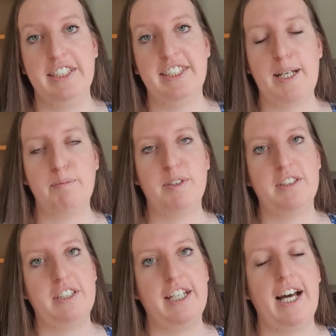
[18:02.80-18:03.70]
steps
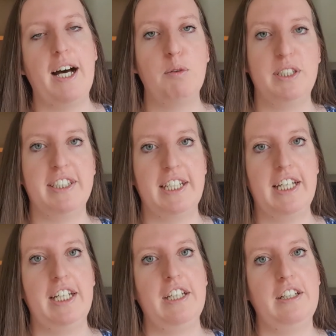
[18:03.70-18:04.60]
that I would
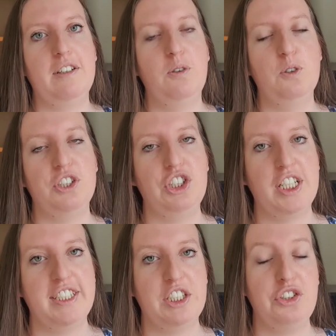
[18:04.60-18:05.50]
say or
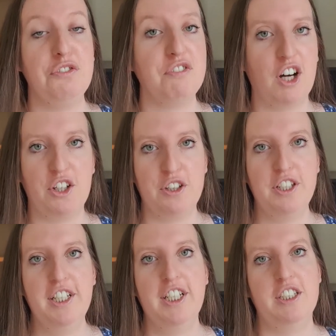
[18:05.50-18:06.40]
suggest that you follow
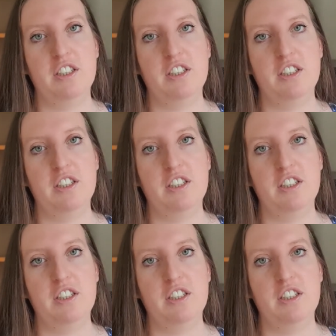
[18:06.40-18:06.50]
is,